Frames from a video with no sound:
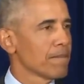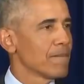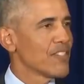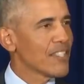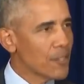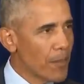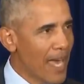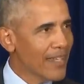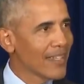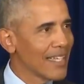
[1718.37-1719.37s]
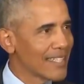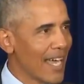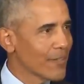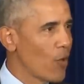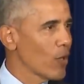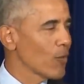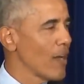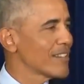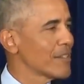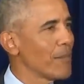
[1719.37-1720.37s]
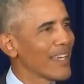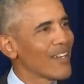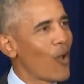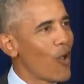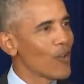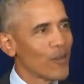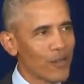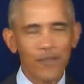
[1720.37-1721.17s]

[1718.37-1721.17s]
systematically attacked voting rights to make it harder